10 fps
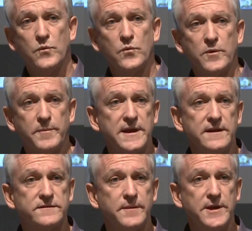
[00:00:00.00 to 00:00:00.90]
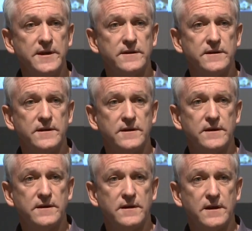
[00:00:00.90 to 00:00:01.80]
would be
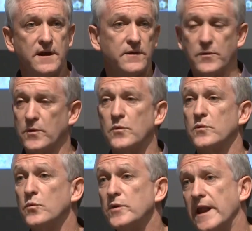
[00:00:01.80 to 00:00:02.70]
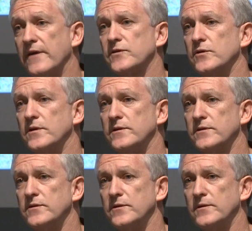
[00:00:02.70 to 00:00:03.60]
or wouldn't have
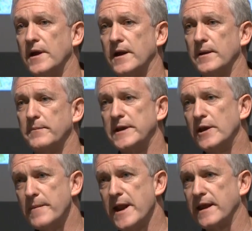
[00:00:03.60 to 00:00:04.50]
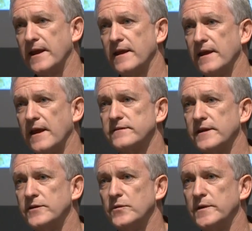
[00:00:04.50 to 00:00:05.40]
to be nomadic as
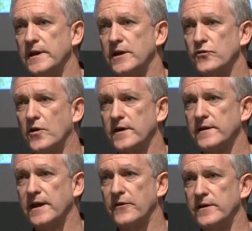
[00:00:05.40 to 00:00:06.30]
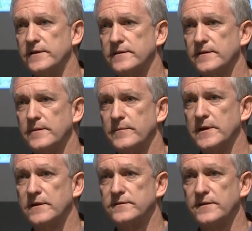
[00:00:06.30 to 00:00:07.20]
they do in dry areas,
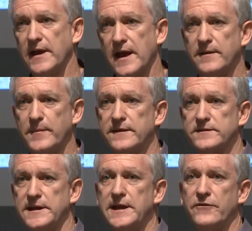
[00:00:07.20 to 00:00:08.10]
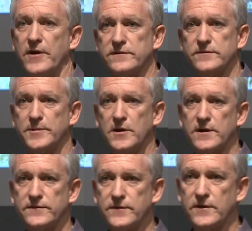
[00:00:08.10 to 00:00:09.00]
because you had basically year-round
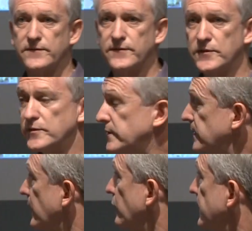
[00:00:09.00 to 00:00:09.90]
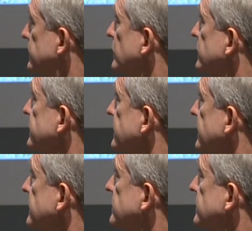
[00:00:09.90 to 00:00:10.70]
supply of food and resources at this